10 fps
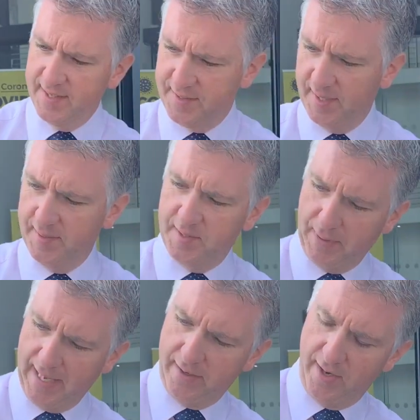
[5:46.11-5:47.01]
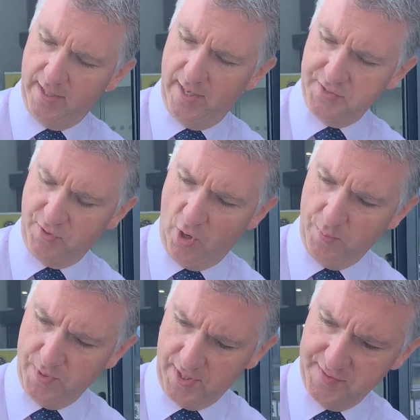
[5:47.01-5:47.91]
the black high gloss
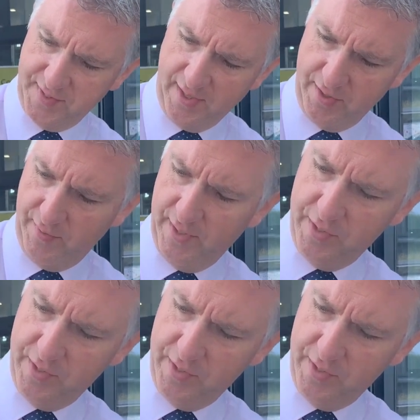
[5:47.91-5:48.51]
chrome that you can see on the rear